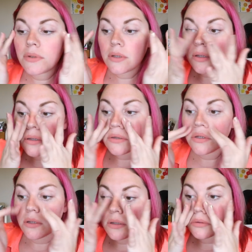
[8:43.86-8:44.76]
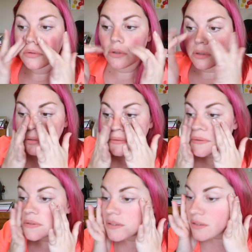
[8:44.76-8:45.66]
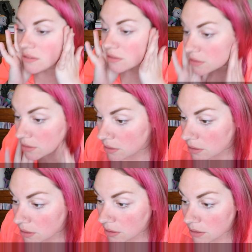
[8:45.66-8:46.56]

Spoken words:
[no speech]